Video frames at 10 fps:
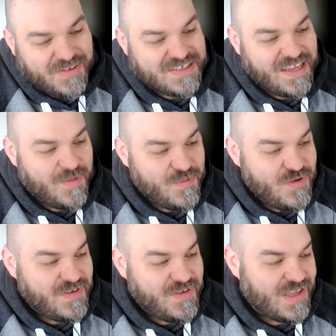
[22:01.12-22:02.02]
say, a
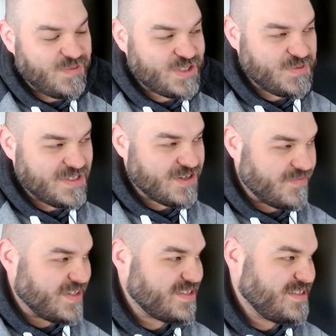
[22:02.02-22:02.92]
movie in which we
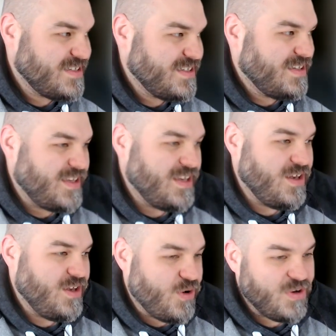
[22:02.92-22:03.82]
serviced
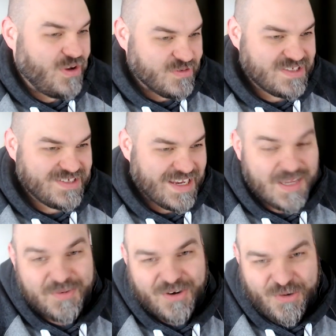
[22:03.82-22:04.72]
no notes
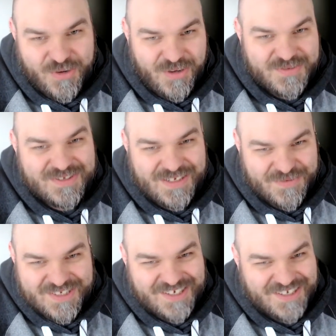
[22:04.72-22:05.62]
except our own notes. It
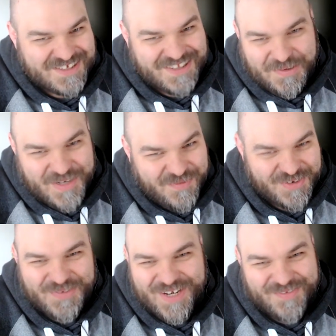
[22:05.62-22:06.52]
was just like
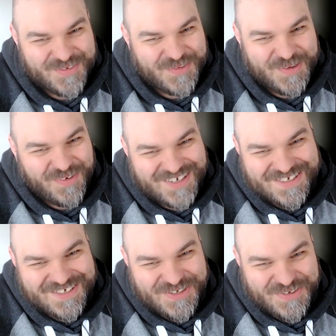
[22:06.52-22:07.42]
whatever we wanted
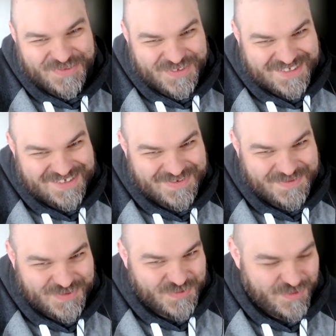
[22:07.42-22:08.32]
to do was
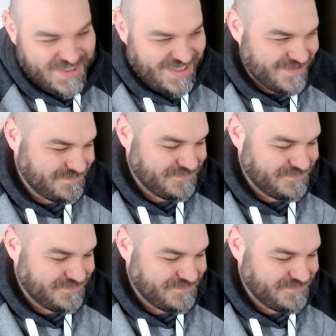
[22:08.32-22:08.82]
what we did.